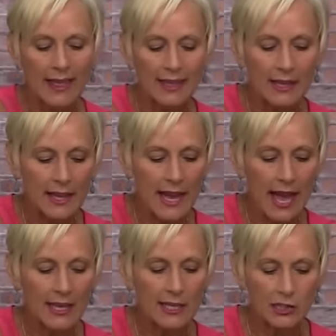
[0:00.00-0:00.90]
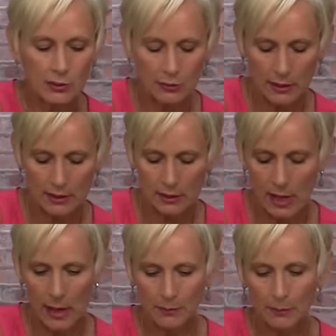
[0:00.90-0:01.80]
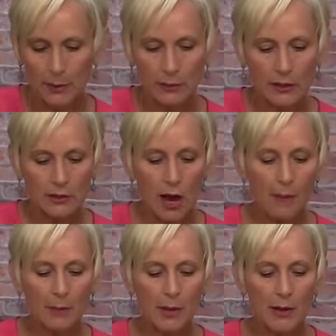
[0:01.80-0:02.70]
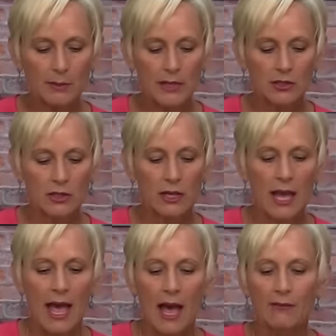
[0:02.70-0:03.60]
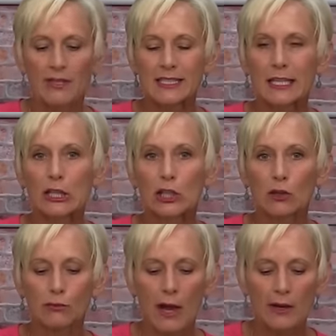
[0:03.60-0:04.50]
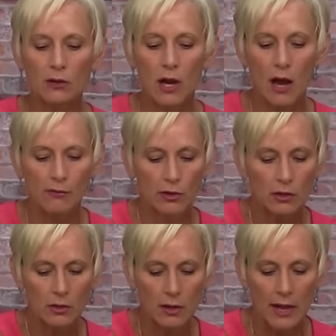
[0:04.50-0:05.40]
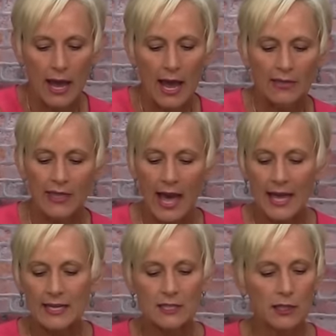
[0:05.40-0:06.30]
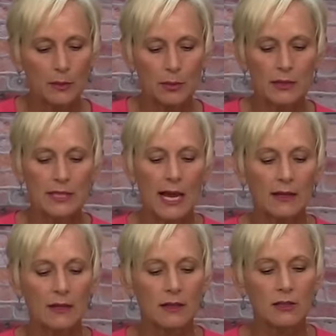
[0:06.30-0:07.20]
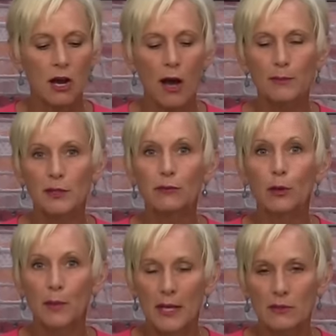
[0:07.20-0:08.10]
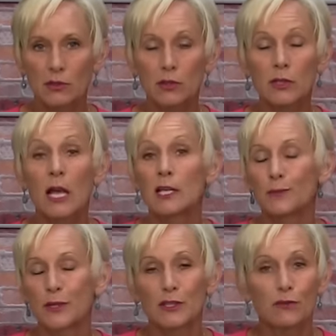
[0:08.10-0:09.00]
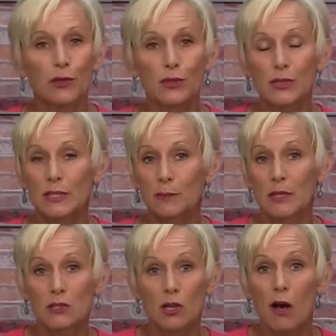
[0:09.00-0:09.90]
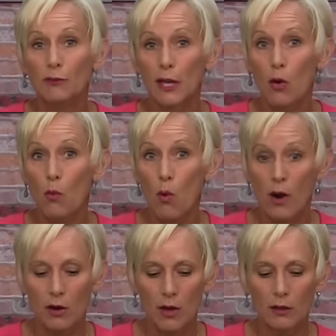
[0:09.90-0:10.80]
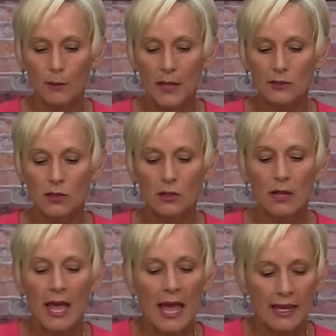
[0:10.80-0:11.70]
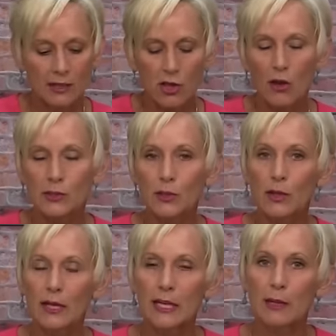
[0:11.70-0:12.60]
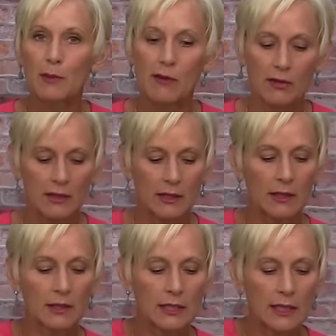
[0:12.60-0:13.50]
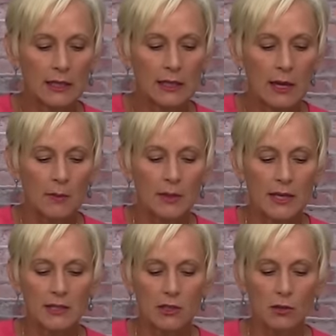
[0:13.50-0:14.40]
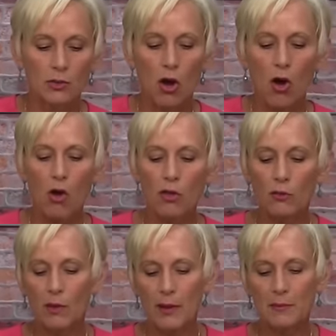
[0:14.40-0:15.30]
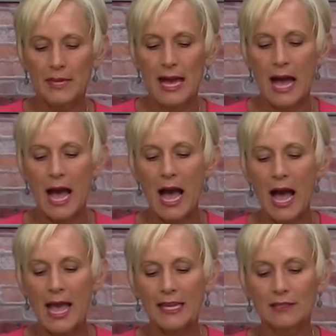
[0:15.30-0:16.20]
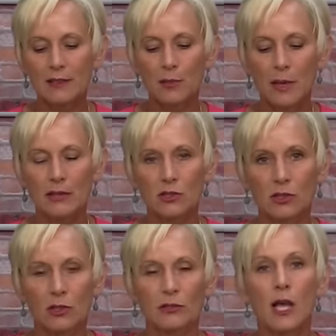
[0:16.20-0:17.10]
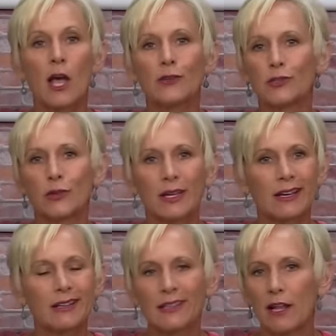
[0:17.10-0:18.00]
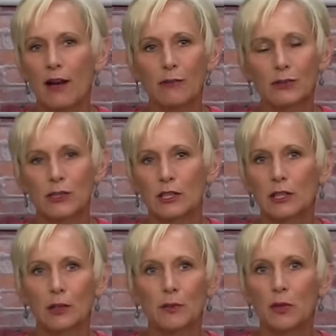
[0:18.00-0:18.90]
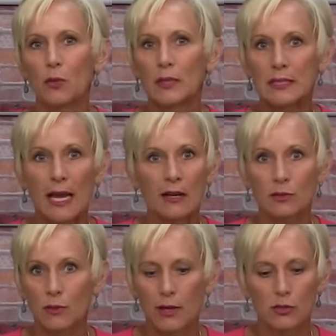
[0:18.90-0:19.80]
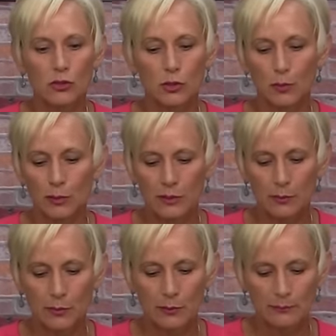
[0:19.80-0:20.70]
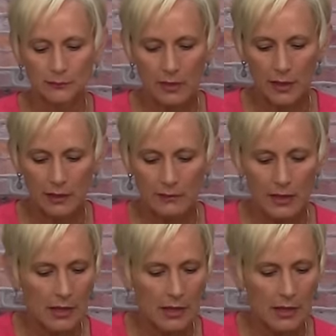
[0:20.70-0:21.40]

Then they have each, the, um, both the top and bottom section have this clear vinyl cover, and that is going to protect the tops of your pencils especially if you're using something soft like a watercolor pencil. And it's also gonna keep everything clean because it goes all the way behind the pencils so you can clean that off with just a little bit of Windex, right? Super simple, okay?